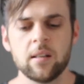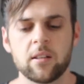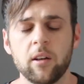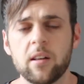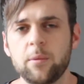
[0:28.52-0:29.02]

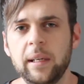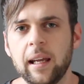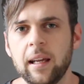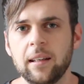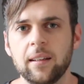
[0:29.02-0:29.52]
So last
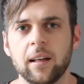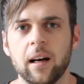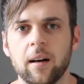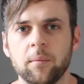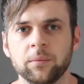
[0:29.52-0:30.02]
weekend
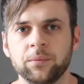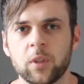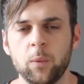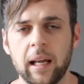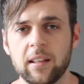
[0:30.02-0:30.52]

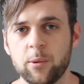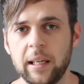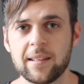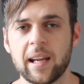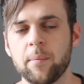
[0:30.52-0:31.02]
we had a
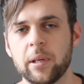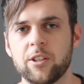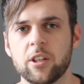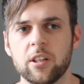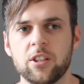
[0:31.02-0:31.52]
20s camp at
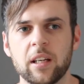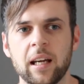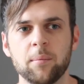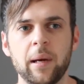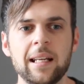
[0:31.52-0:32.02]
church,
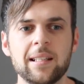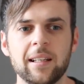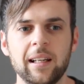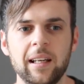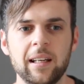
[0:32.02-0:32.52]
and
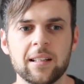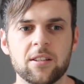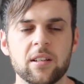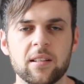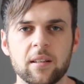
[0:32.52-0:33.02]
basically it's
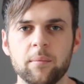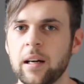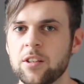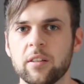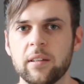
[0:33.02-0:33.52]
just a
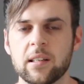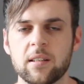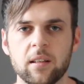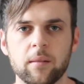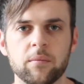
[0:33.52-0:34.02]
bunch of
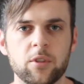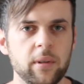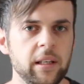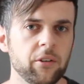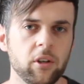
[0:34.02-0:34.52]
us,
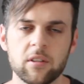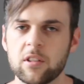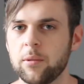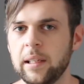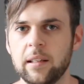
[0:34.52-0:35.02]

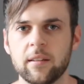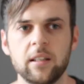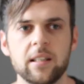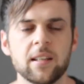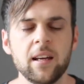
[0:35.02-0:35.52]
20-year-olds, 20s,
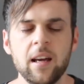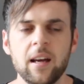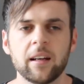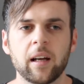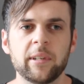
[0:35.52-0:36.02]
30s,
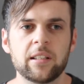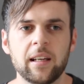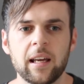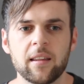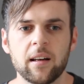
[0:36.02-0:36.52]
coming
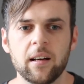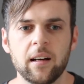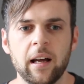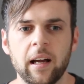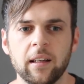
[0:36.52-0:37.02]
together
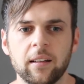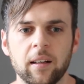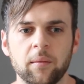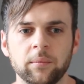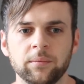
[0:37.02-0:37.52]

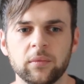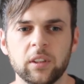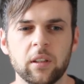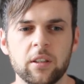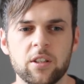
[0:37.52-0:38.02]
and
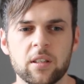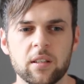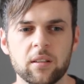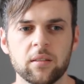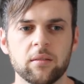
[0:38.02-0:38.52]

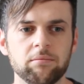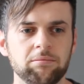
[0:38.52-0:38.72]
just